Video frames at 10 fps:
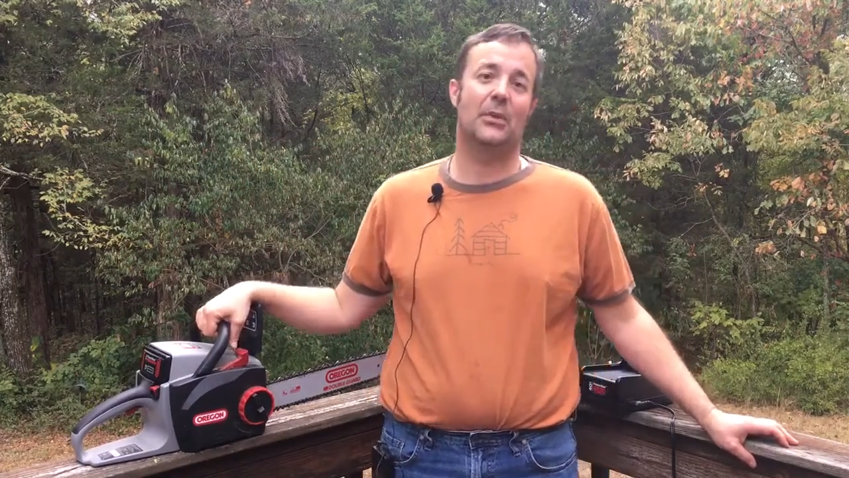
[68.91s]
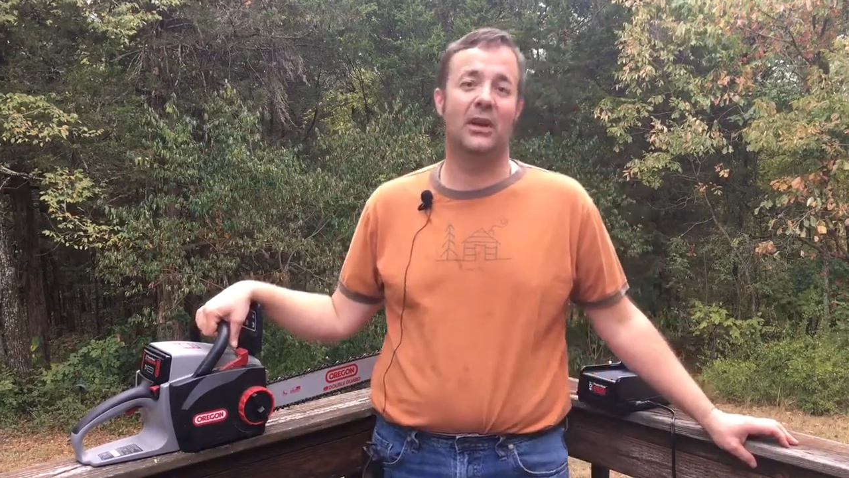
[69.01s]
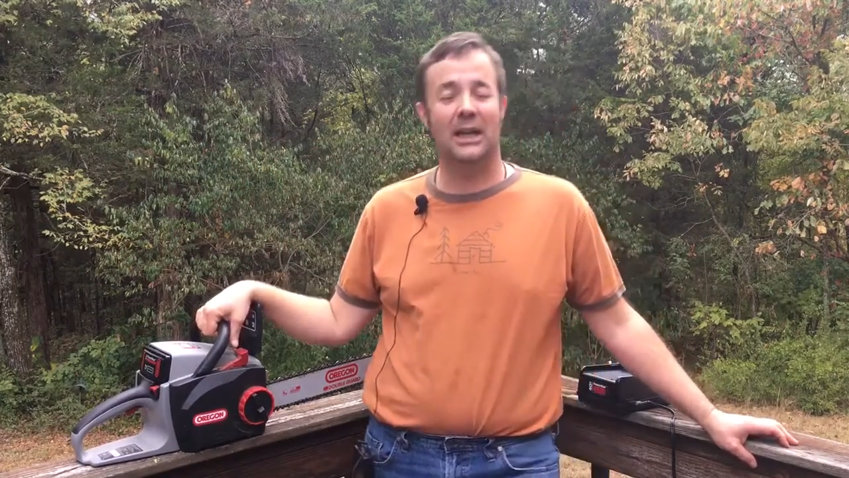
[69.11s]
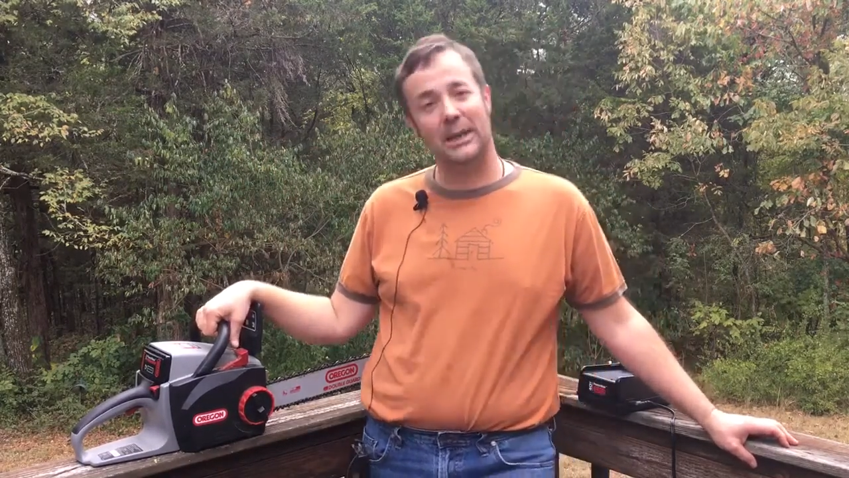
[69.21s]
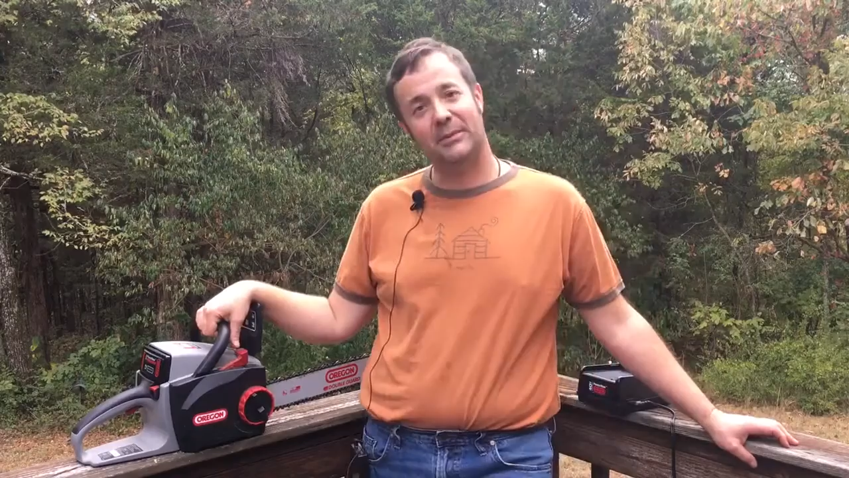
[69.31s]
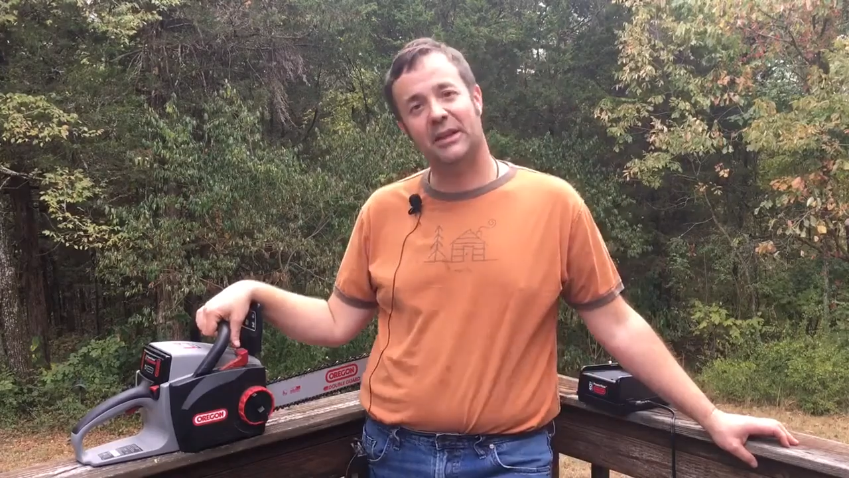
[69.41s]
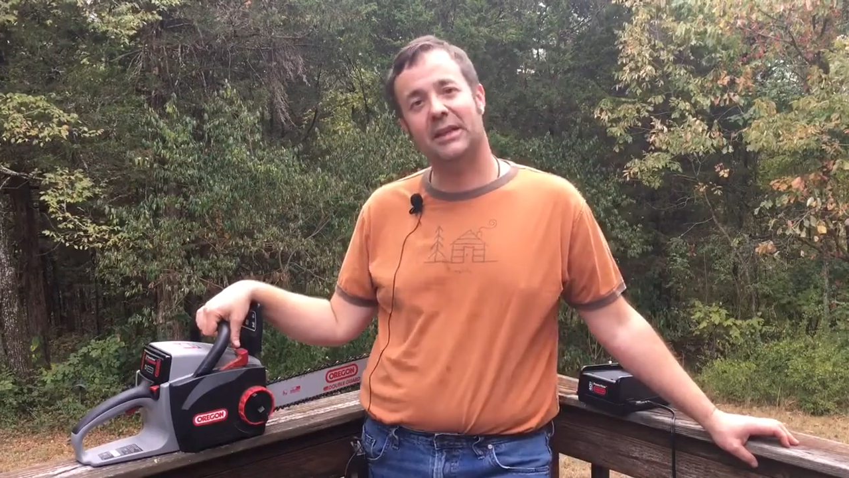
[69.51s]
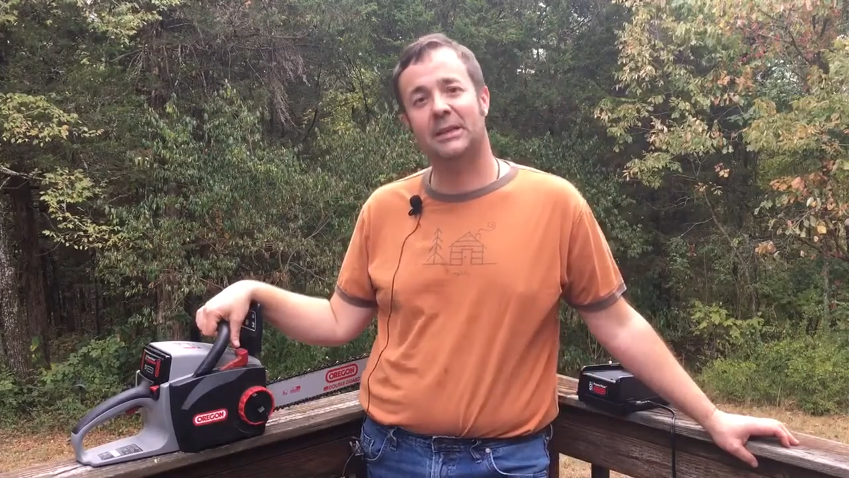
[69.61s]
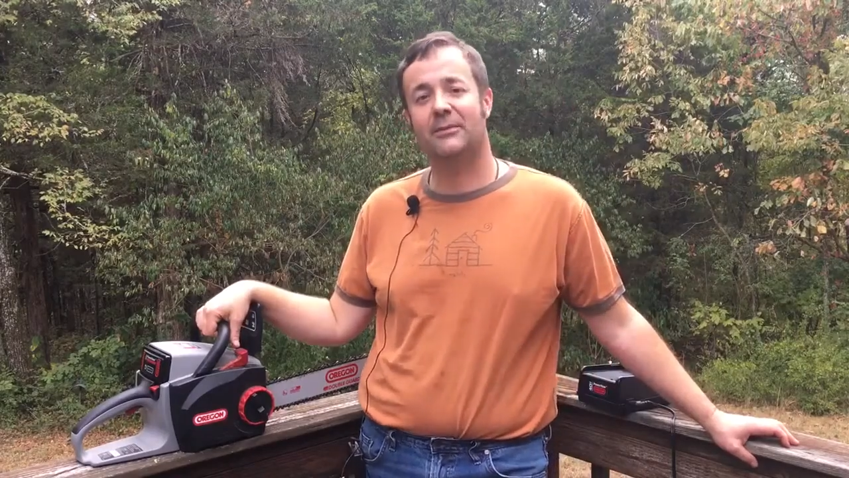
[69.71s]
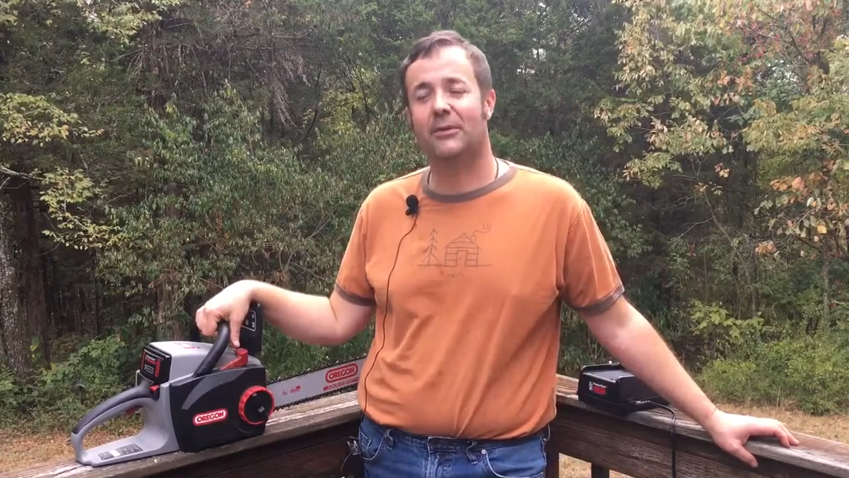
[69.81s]
prime
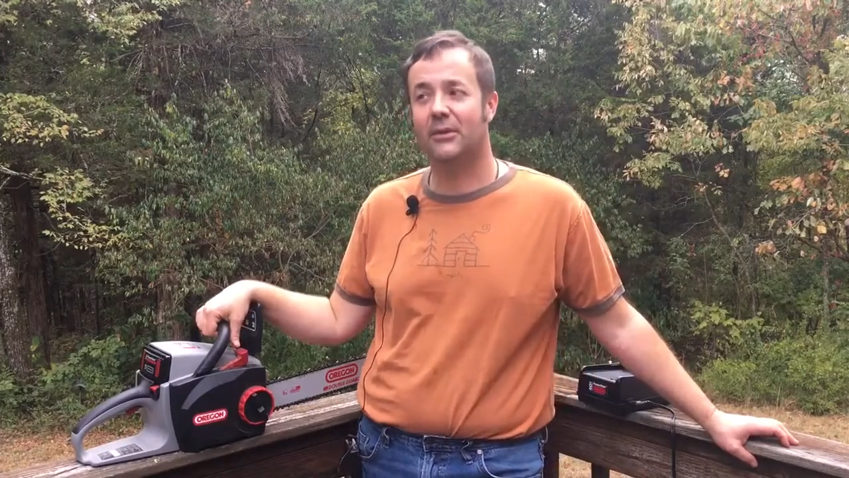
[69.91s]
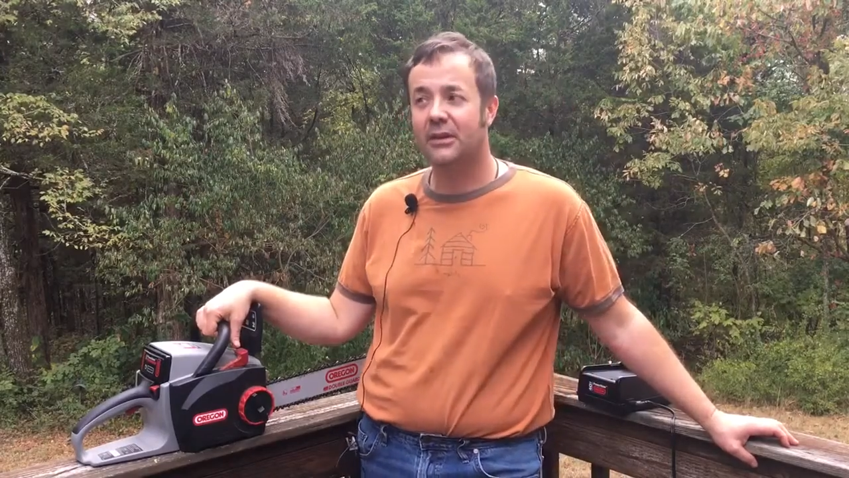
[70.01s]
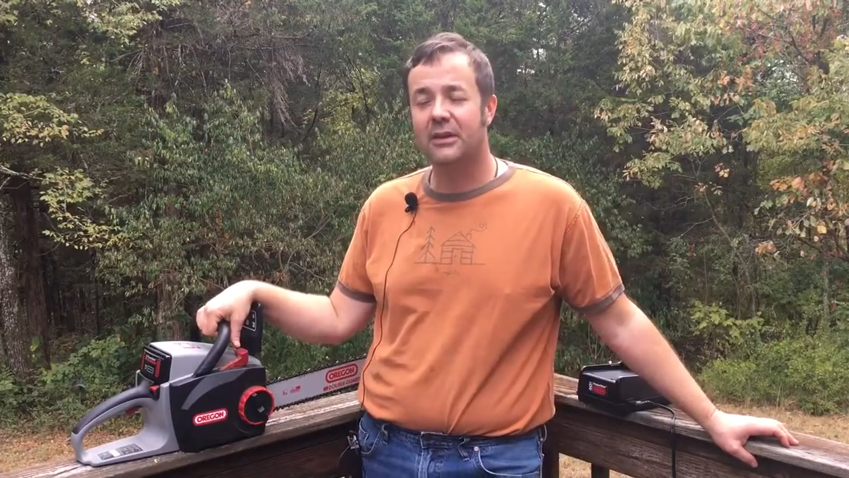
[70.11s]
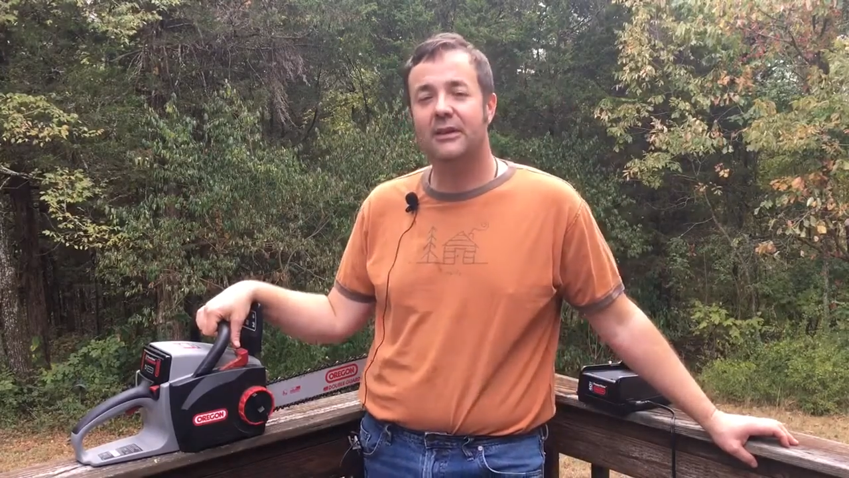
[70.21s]
time for